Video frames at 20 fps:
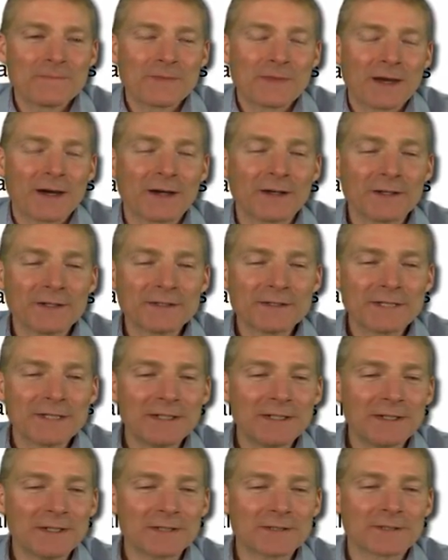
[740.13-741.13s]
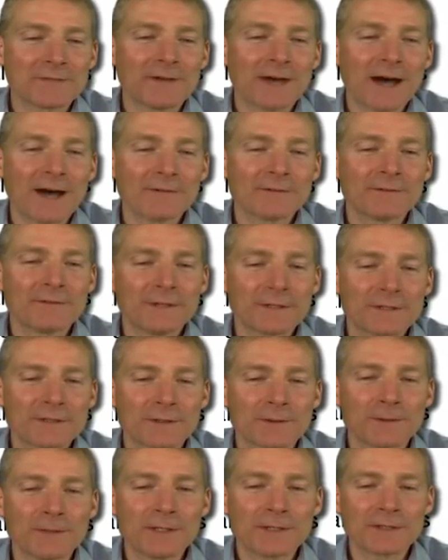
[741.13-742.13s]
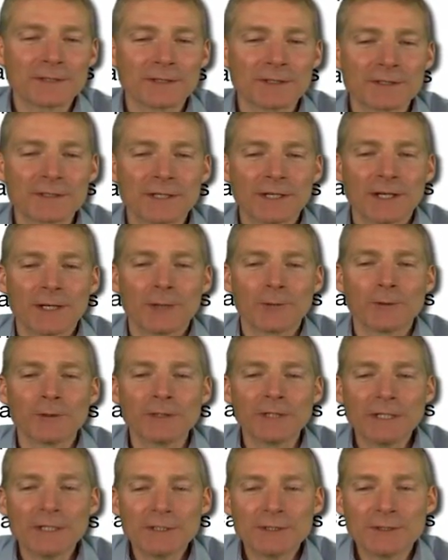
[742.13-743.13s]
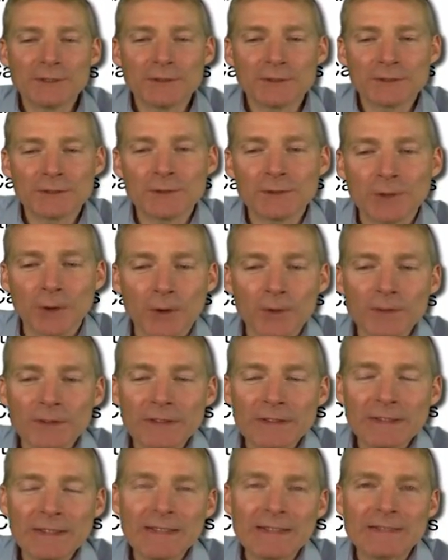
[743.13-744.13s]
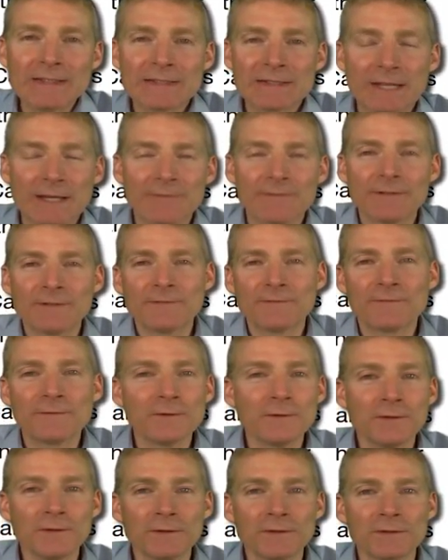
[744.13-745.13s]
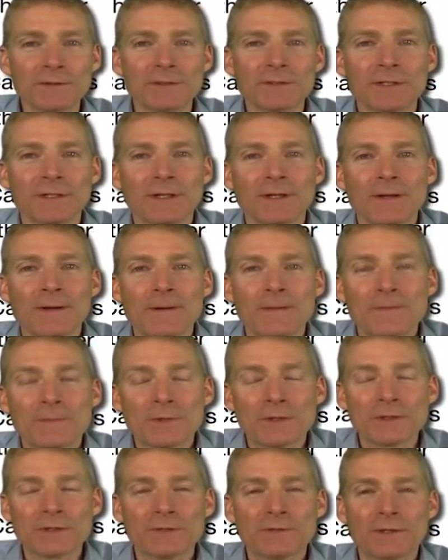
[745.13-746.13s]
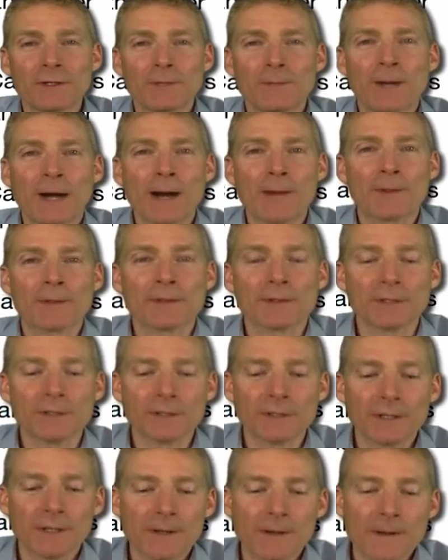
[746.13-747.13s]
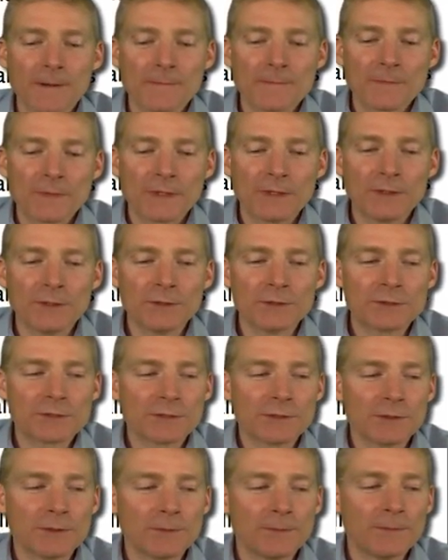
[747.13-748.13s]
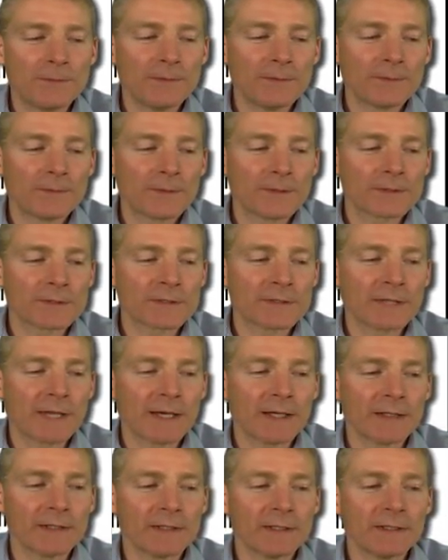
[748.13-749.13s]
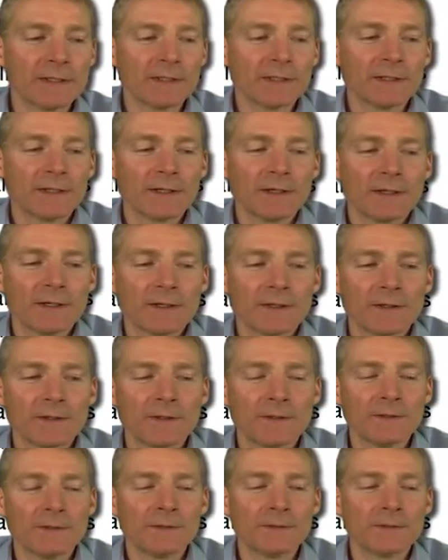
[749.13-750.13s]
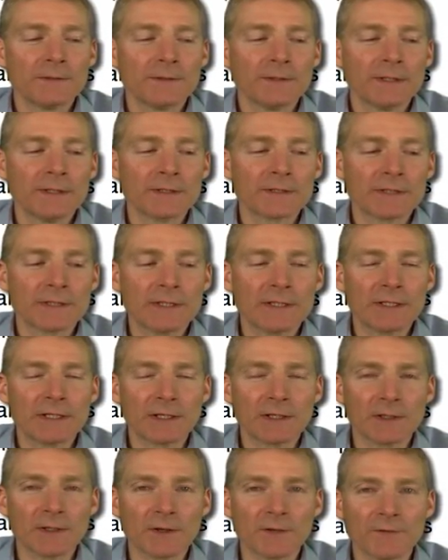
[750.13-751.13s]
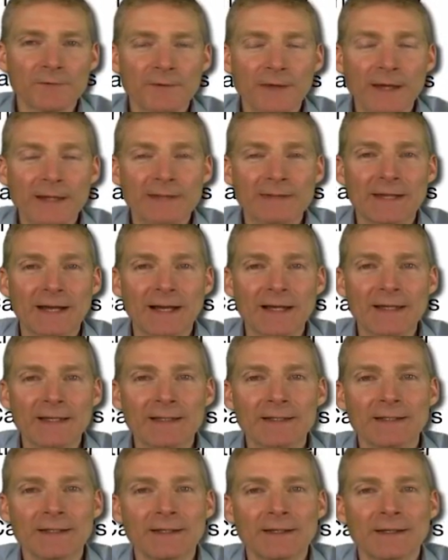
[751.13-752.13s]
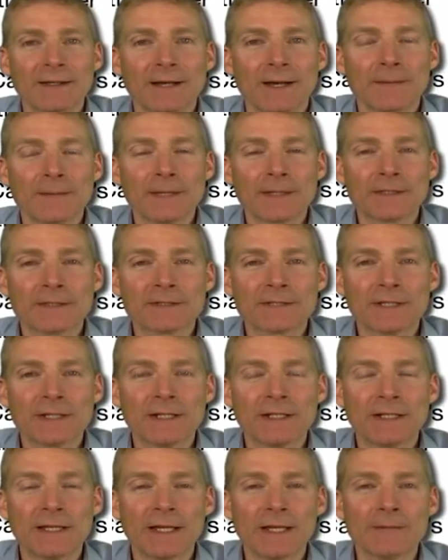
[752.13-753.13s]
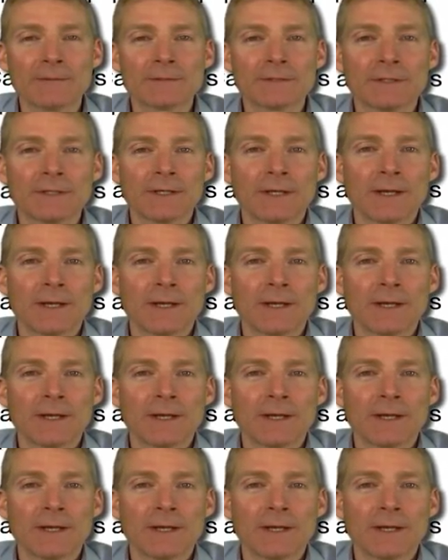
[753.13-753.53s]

110 years of observational research will lead you to only eat 7 foods. There's a very popular YouTube personality who is eating a low-fat diet. I'm not going to say any names,